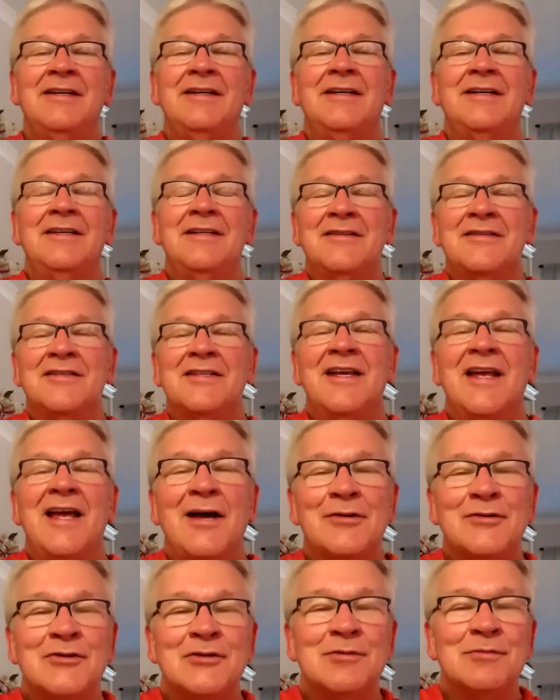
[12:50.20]
you see how
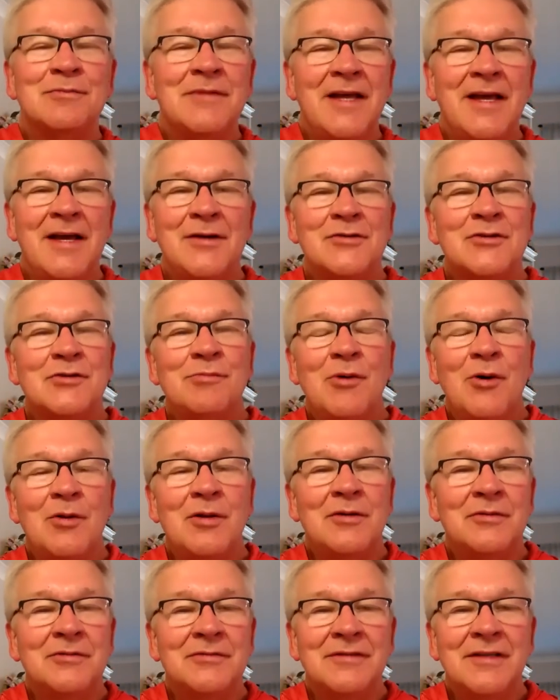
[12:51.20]
small it
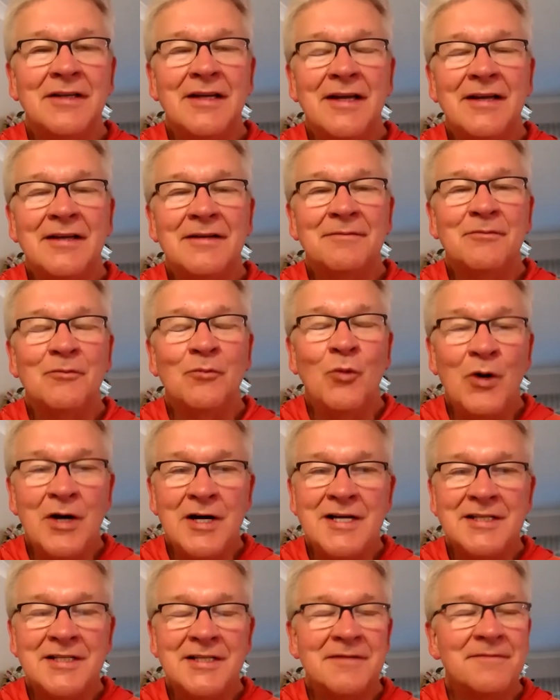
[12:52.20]

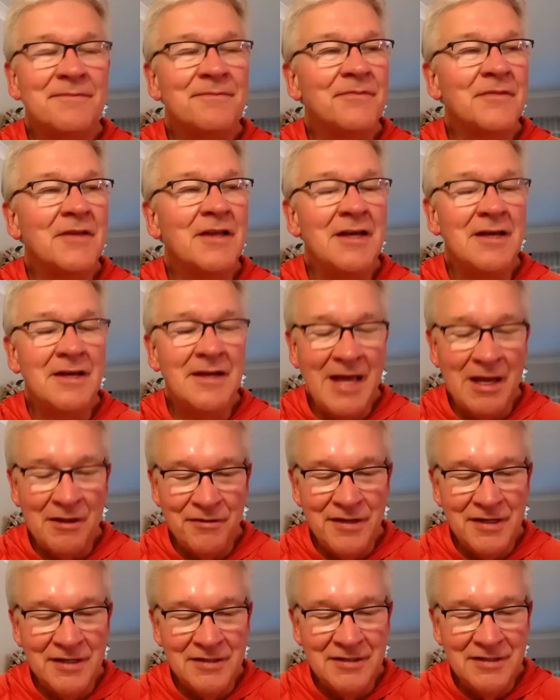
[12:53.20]
was and how
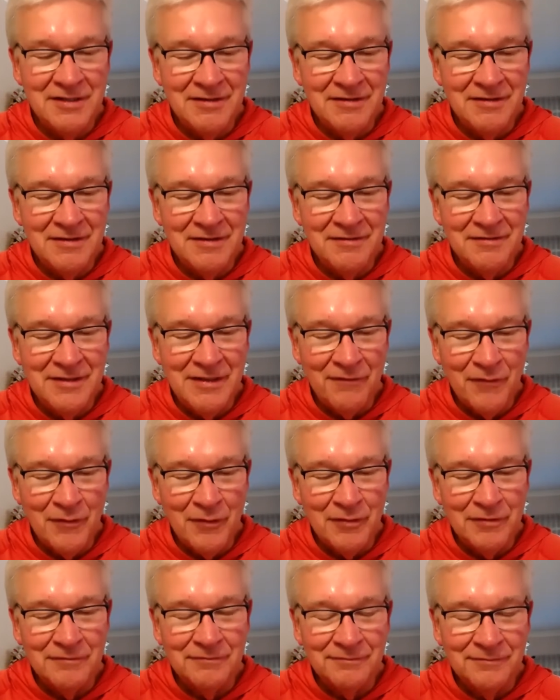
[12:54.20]
things
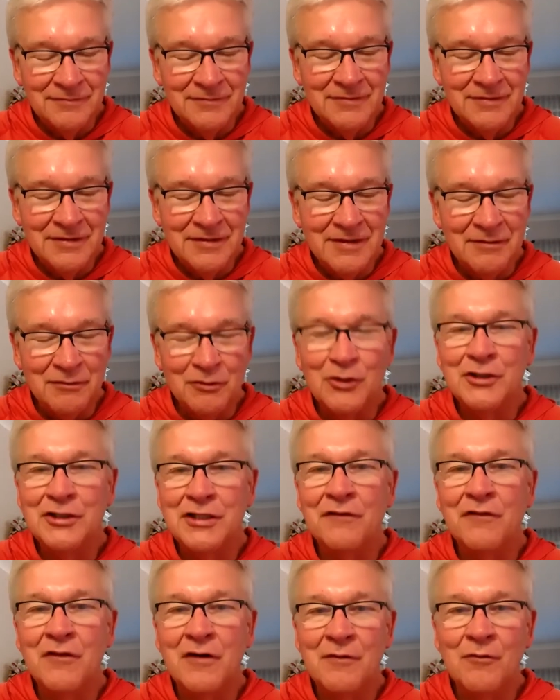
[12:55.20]
look
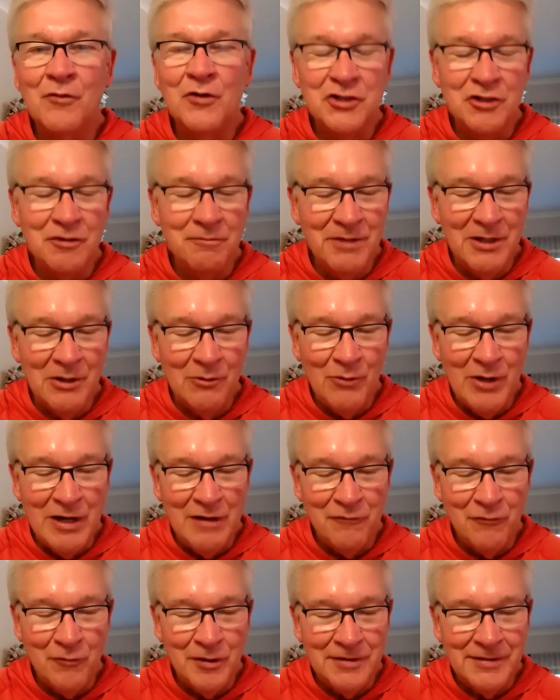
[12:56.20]
different once you've been away
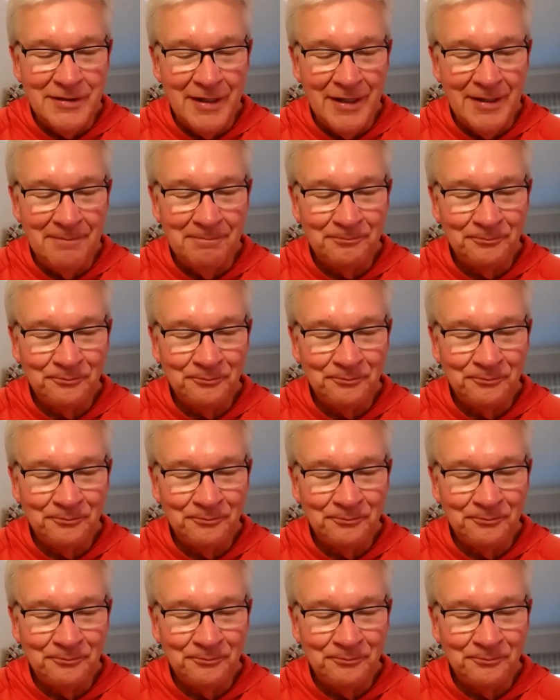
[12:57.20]
for a time.